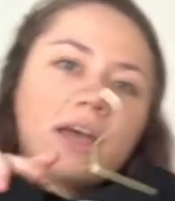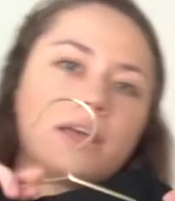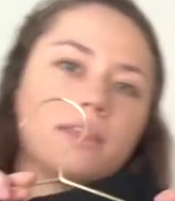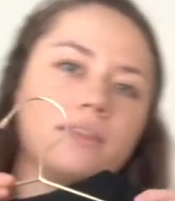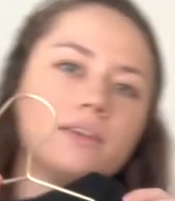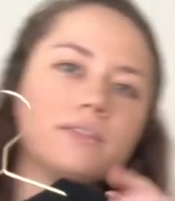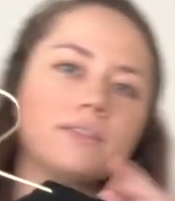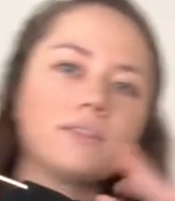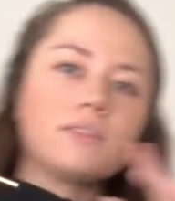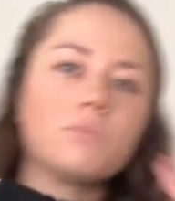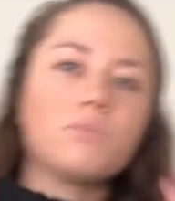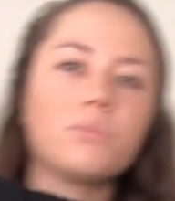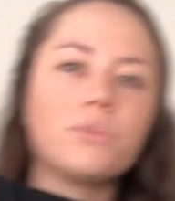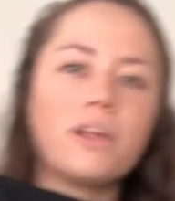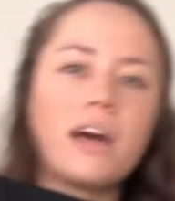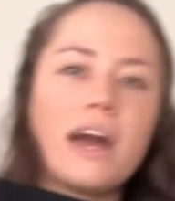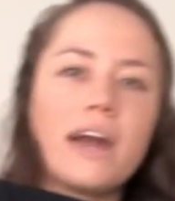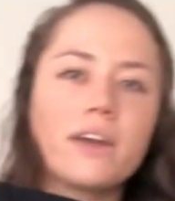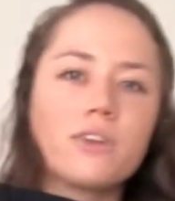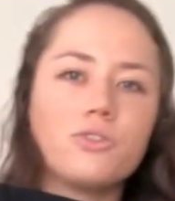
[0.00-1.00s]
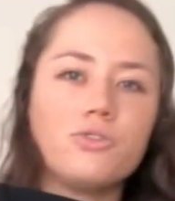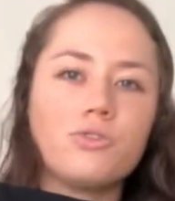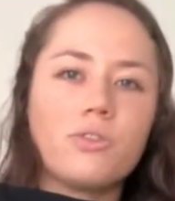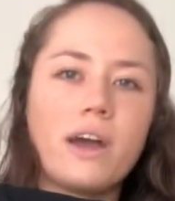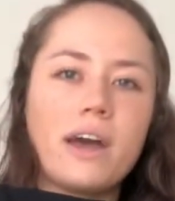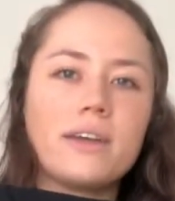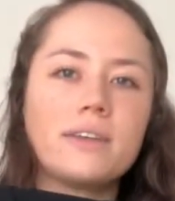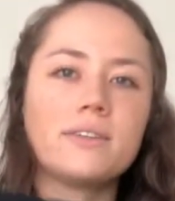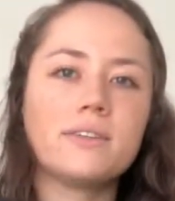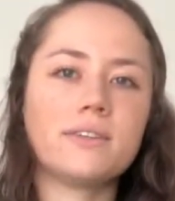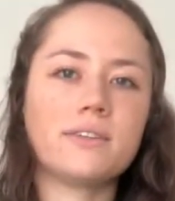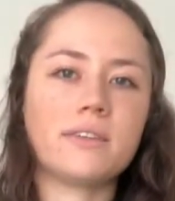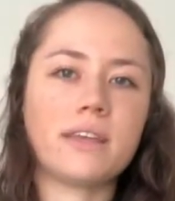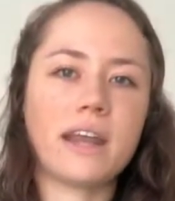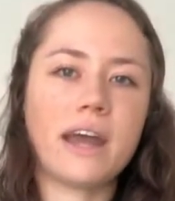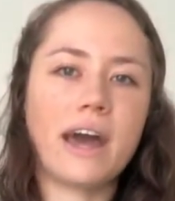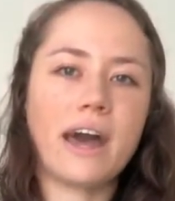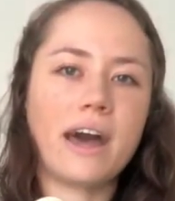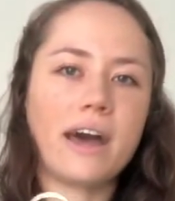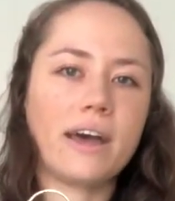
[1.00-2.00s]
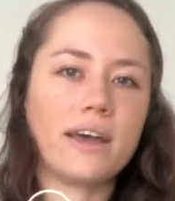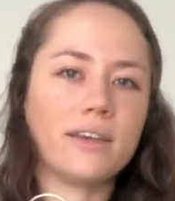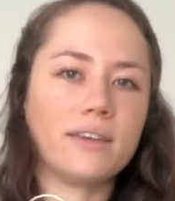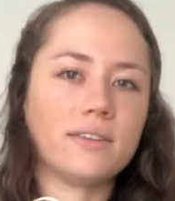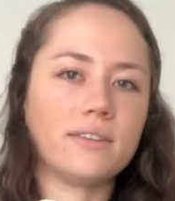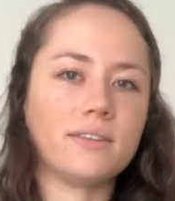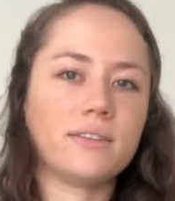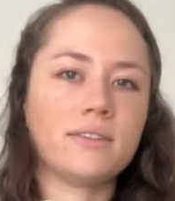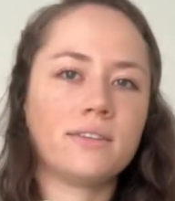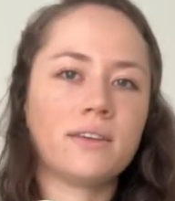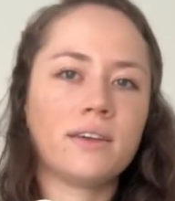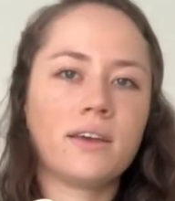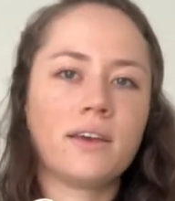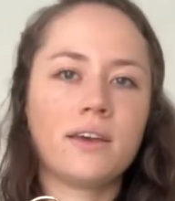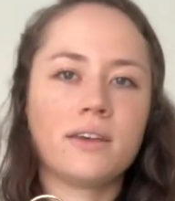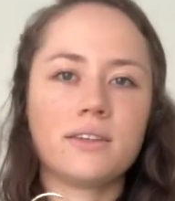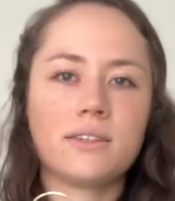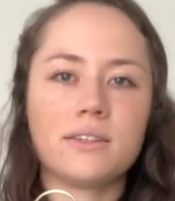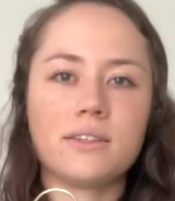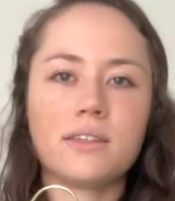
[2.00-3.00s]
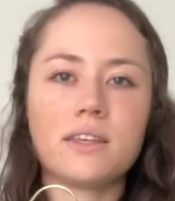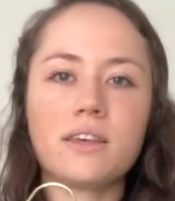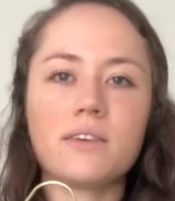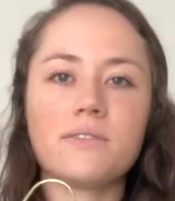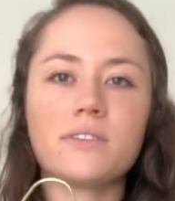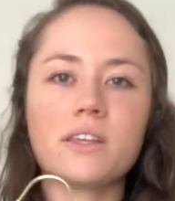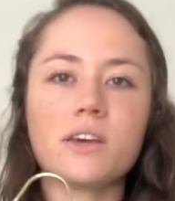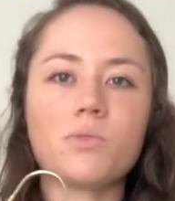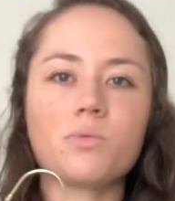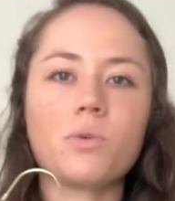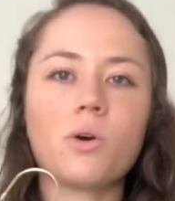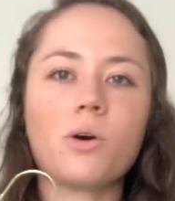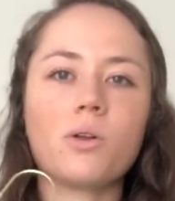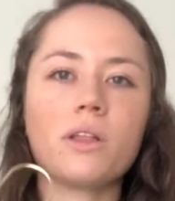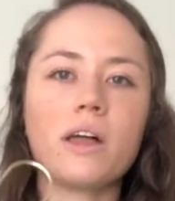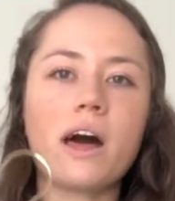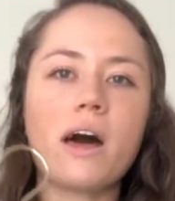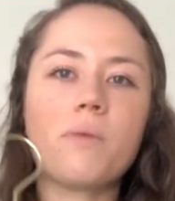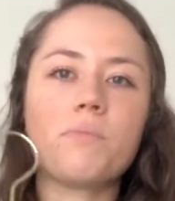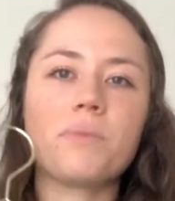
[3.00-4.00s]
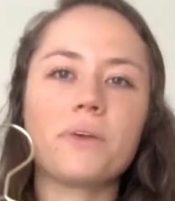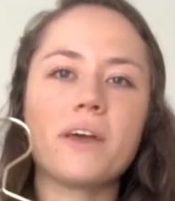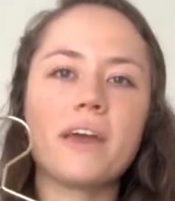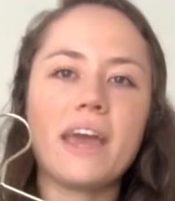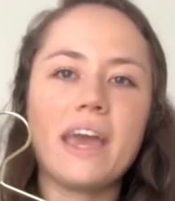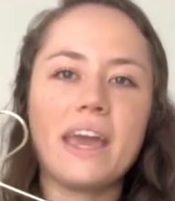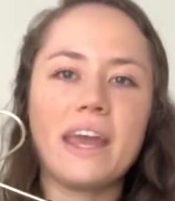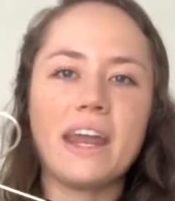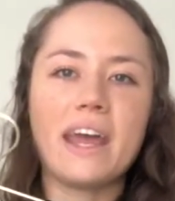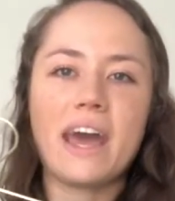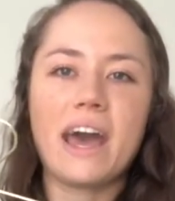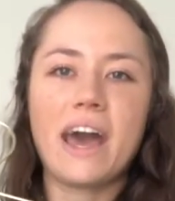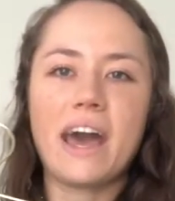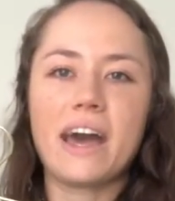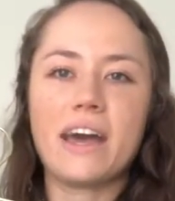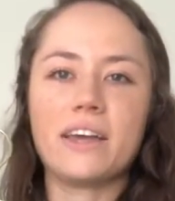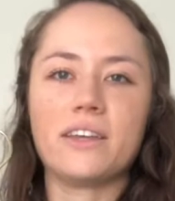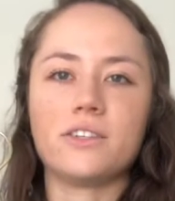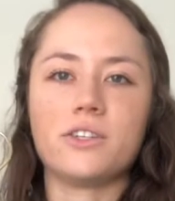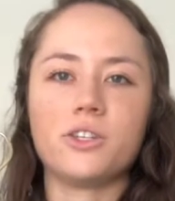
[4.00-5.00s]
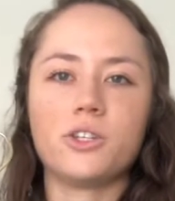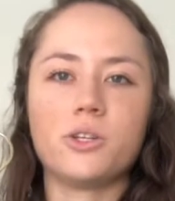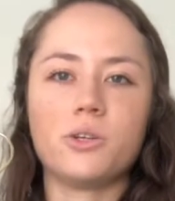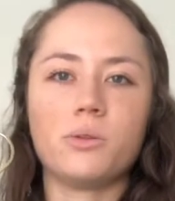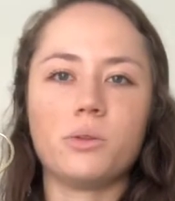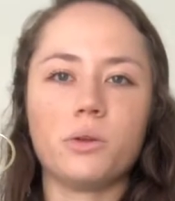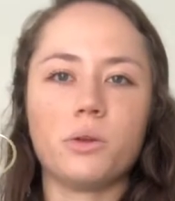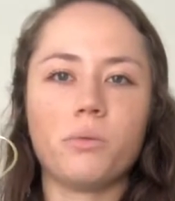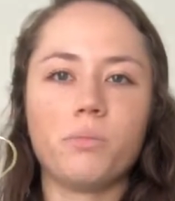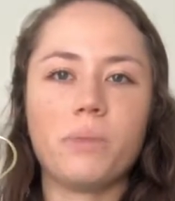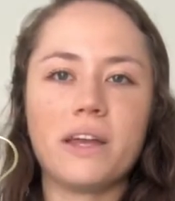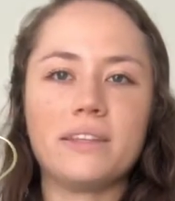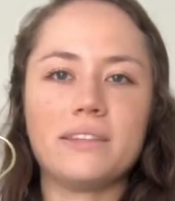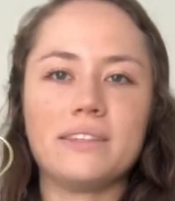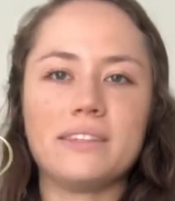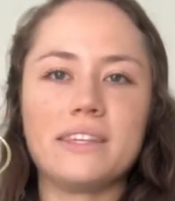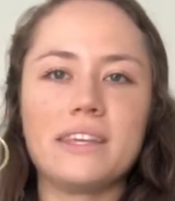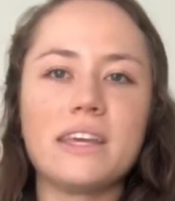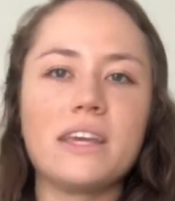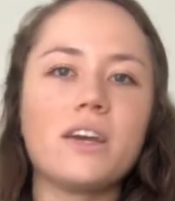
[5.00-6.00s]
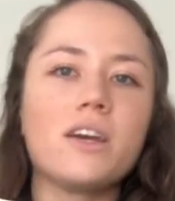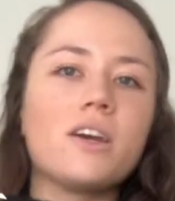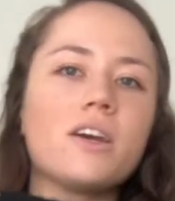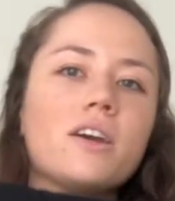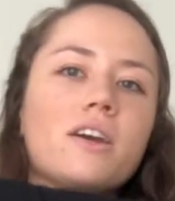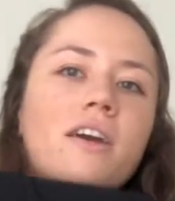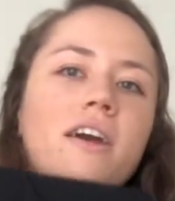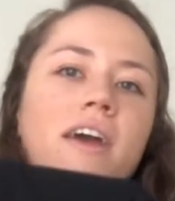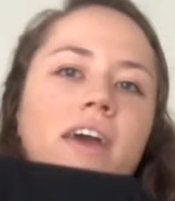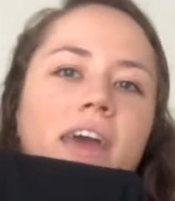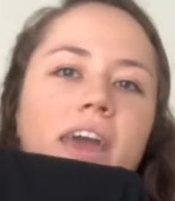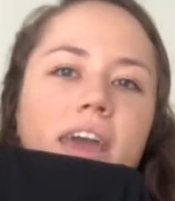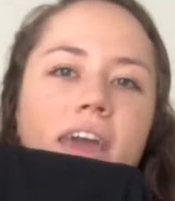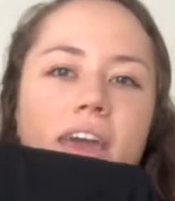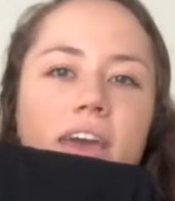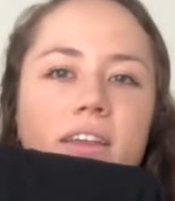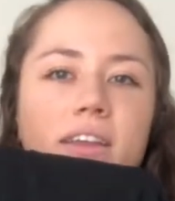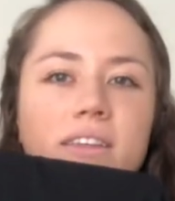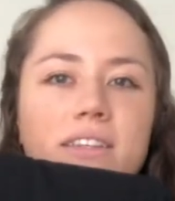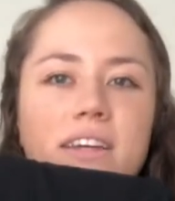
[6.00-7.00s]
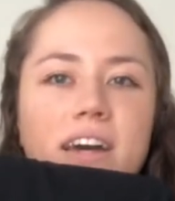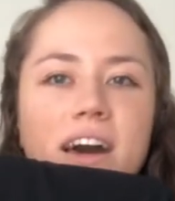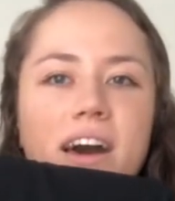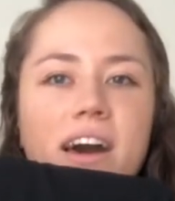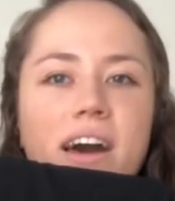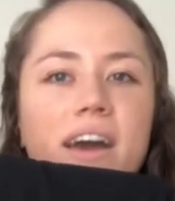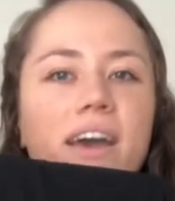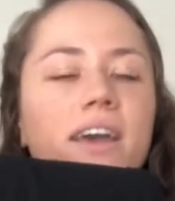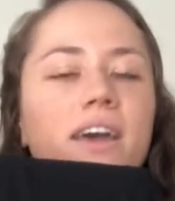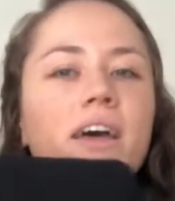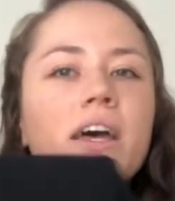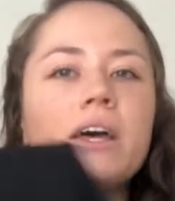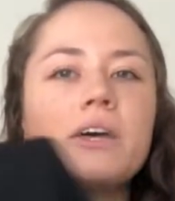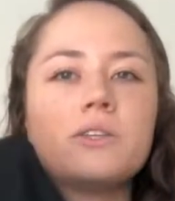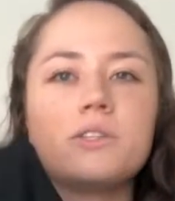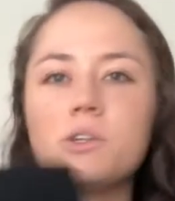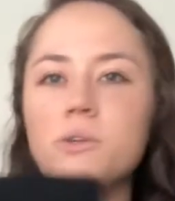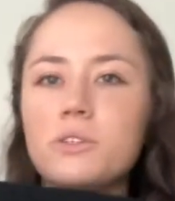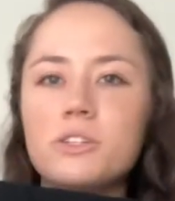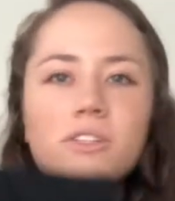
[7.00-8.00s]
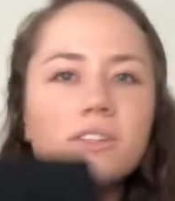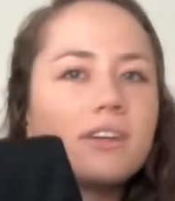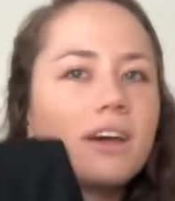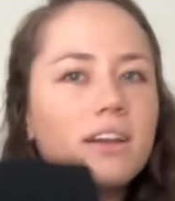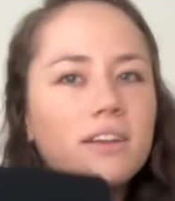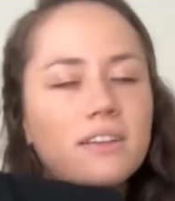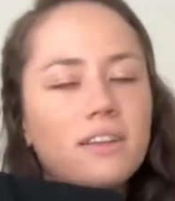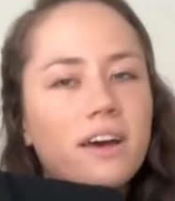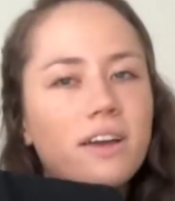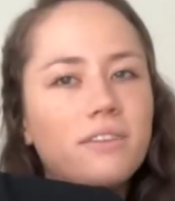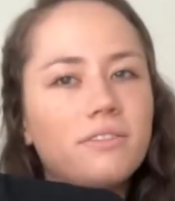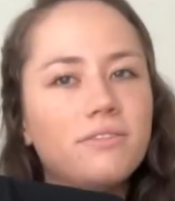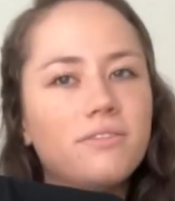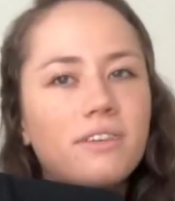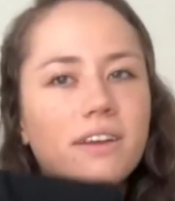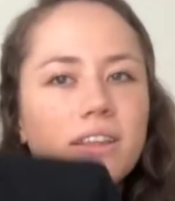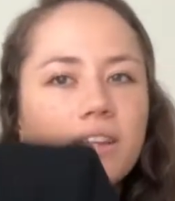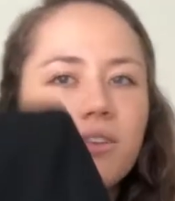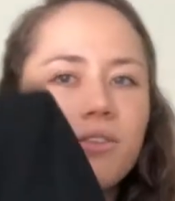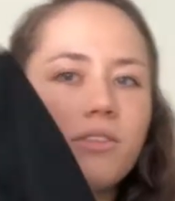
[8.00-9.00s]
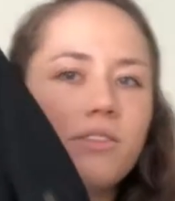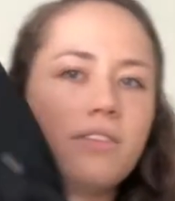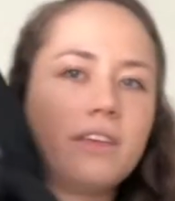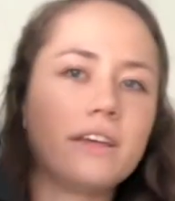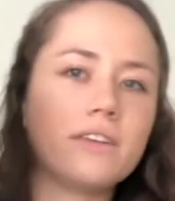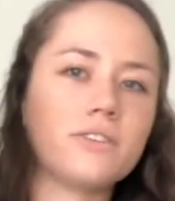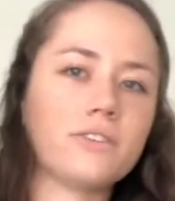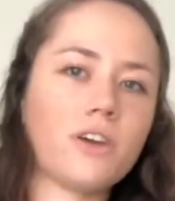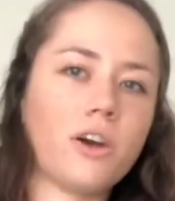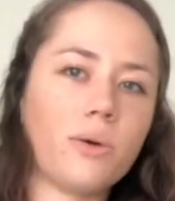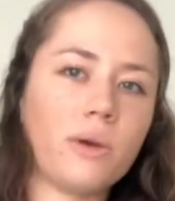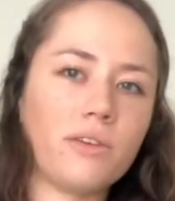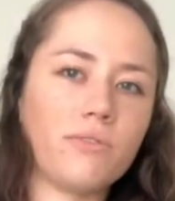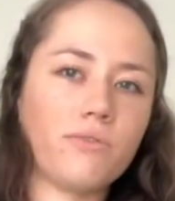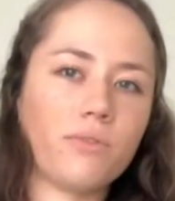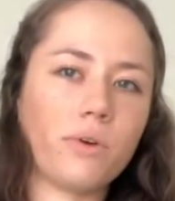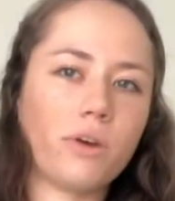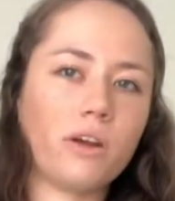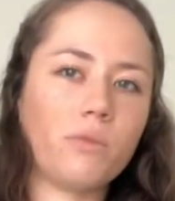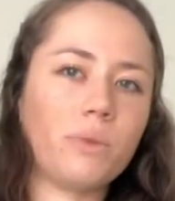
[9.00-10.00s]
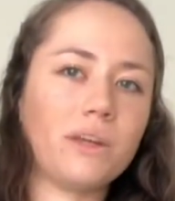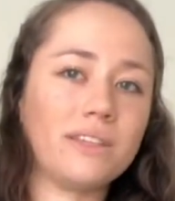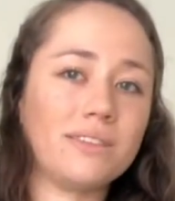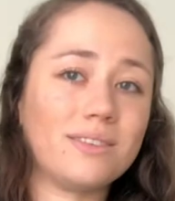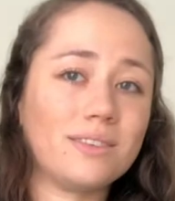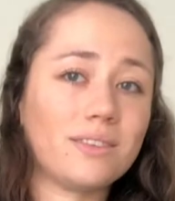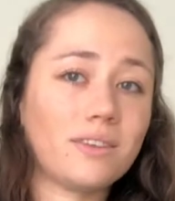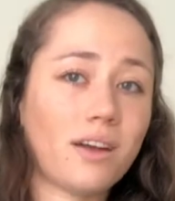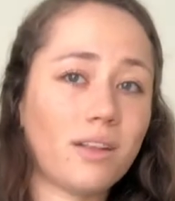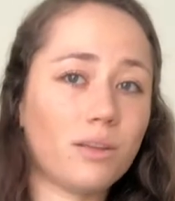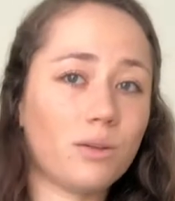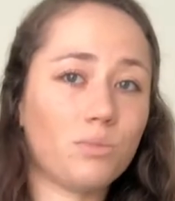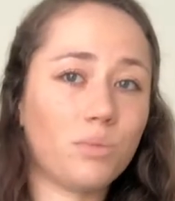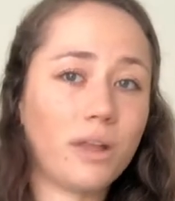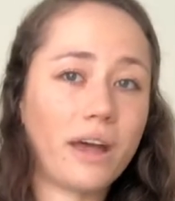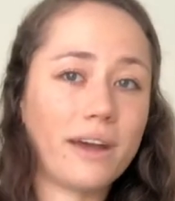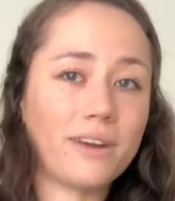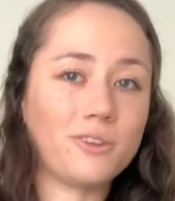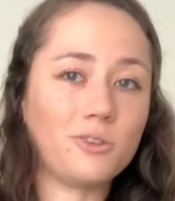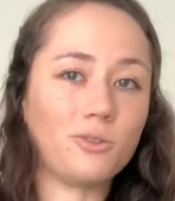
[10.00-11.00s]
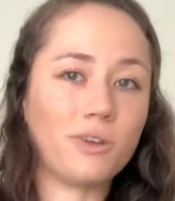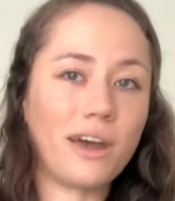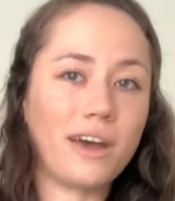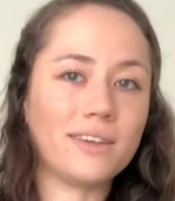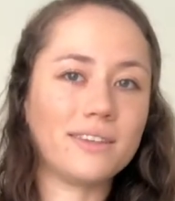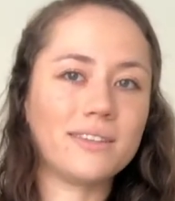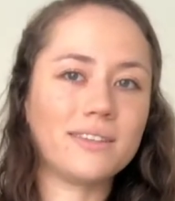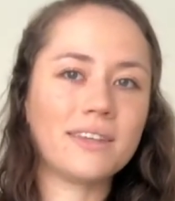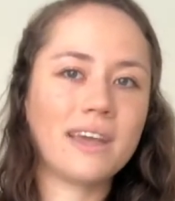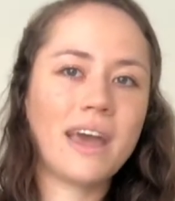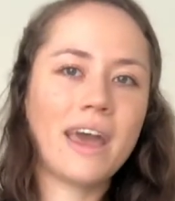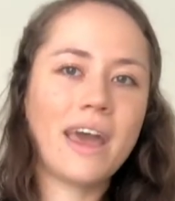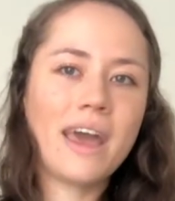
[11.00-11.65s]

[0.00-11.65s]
This is a black dress that has sleeves that roll up, and it has 2 little buttons here and a tie, so it's just got a lot of fun little things going for it, but it's a solid black dress,